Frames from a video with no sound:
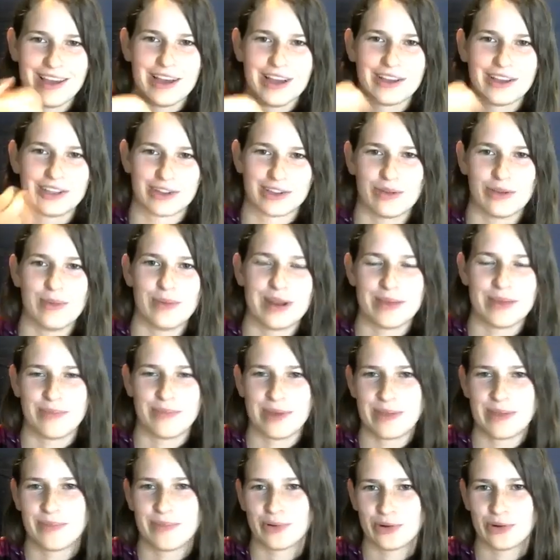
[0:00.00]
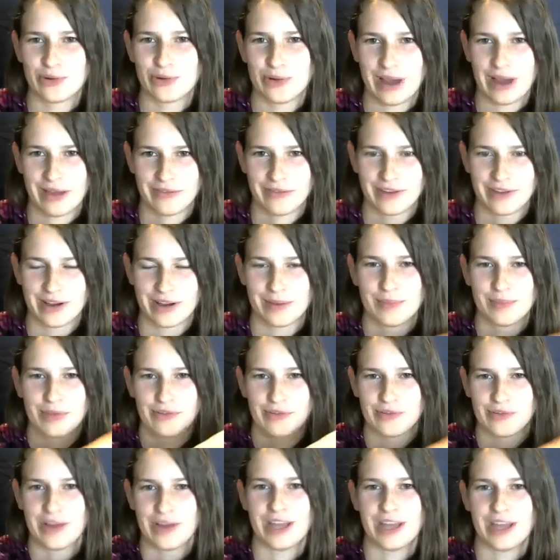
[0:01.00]
So many people who have come
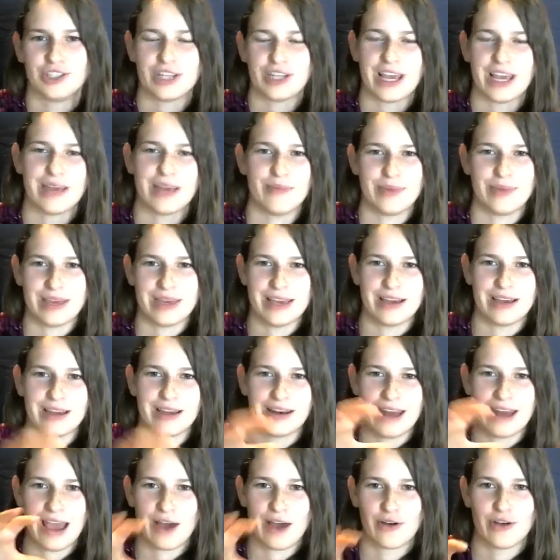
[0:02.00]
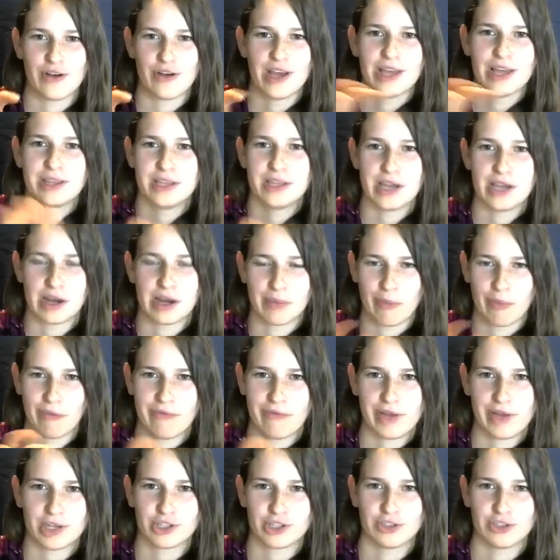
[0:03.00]
through NGAB and now the Young
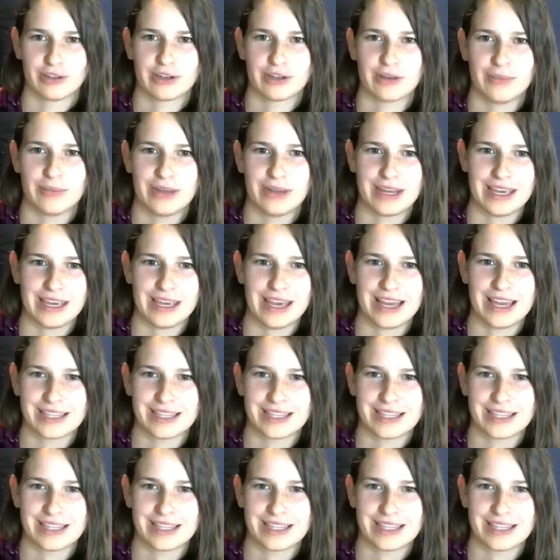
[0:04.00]
Professional Committee,